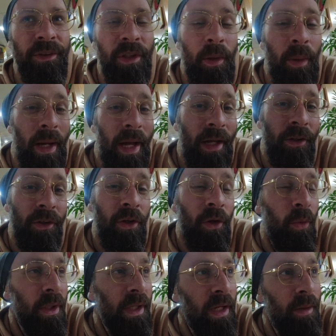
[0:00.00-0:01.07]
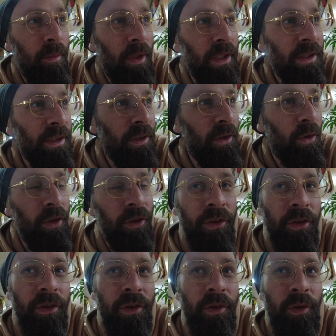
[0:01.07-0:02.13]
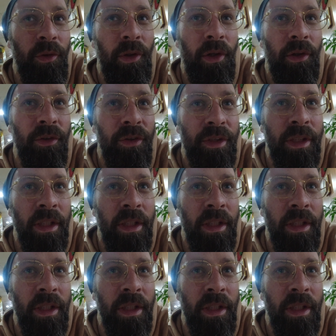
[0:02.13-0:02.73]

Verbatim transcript: So I don't know what that money's going to, who knows.